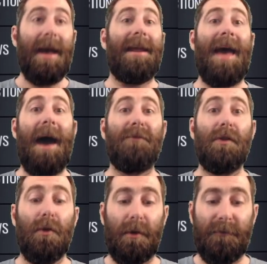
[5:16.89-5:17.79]
and have a
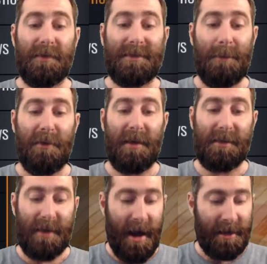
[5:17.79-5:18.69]
look for some of
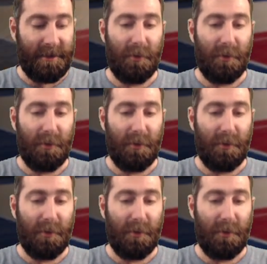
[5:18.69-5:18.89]
these cards.